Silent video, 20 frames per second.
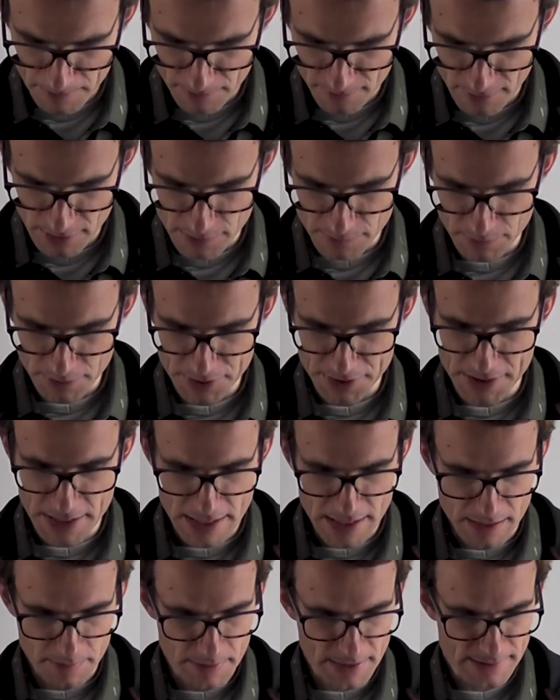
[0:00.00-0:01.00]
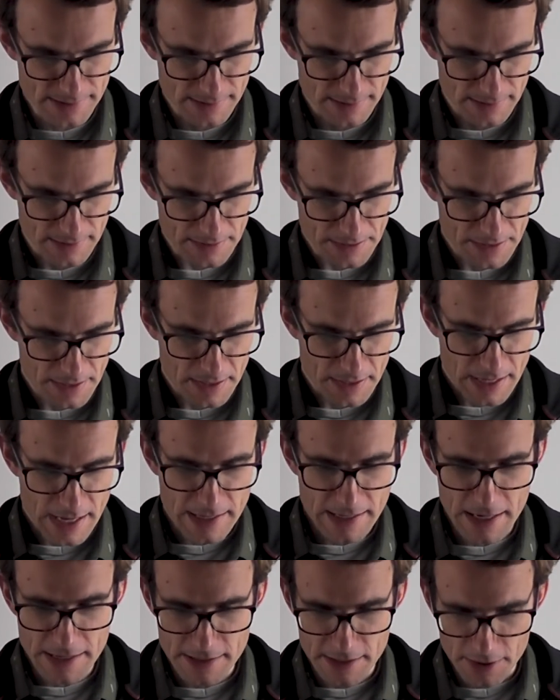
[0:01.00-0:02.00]
which we'll see in a bit.
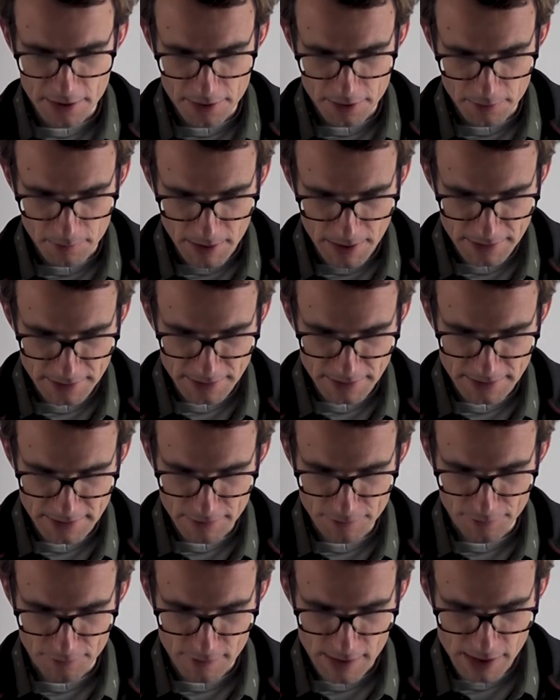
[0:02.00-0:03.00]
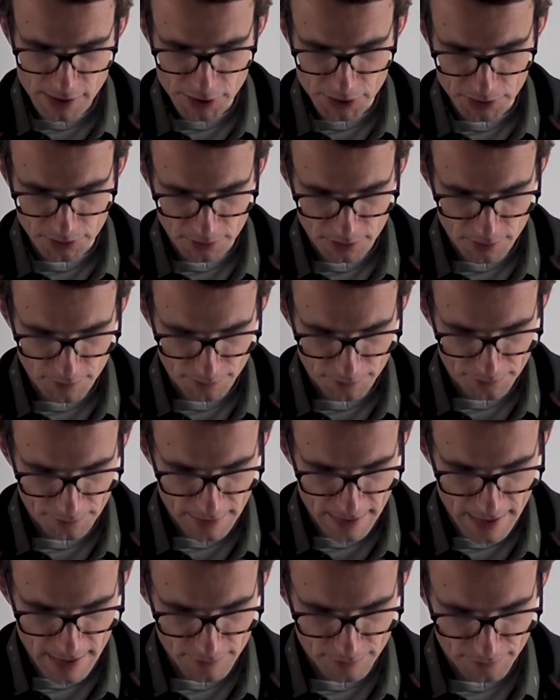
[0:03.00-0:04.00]
And then the other one, the differential of
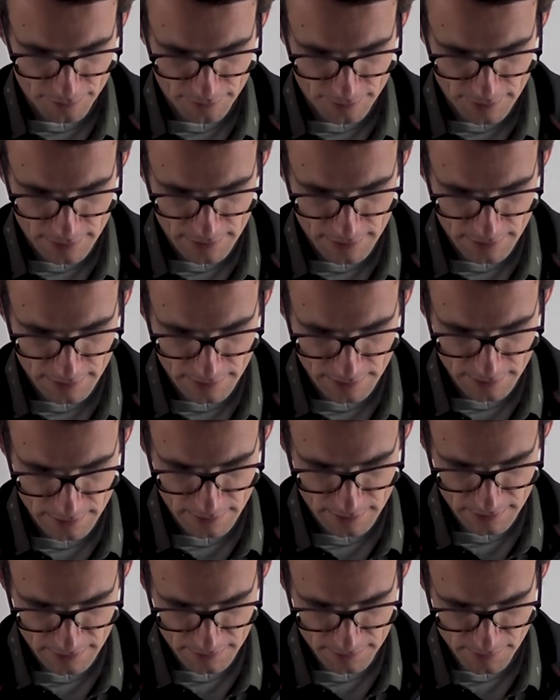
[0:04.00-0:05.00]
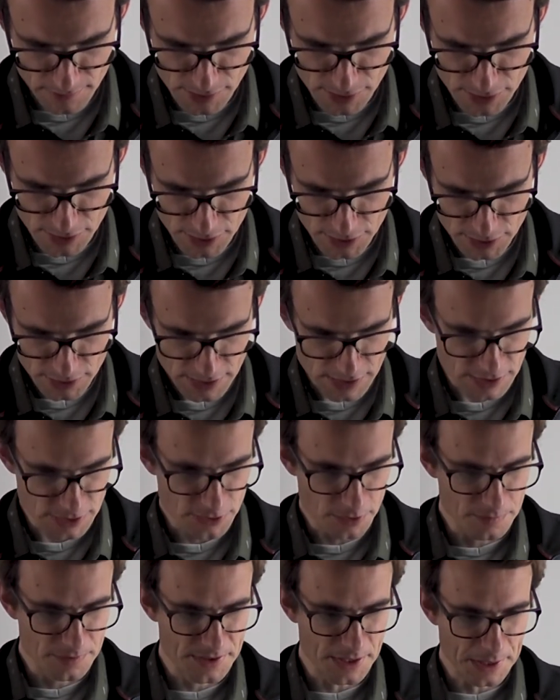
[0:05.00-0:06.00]
f, which is in
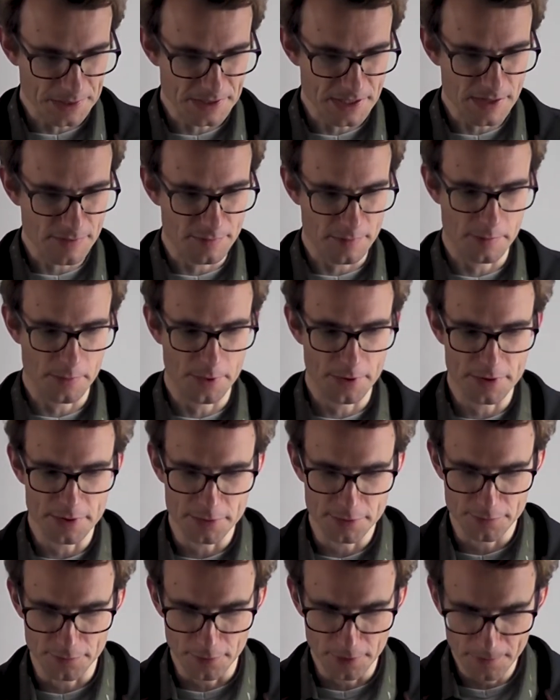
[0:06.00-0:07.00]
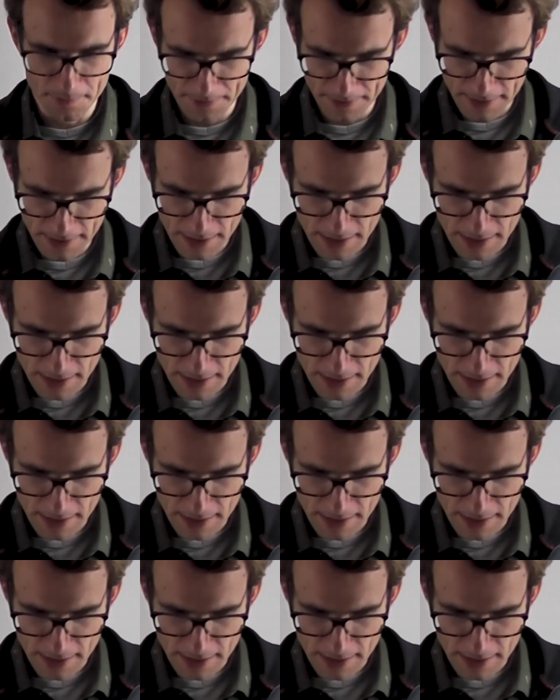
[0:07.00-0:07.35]
some sense even more useful.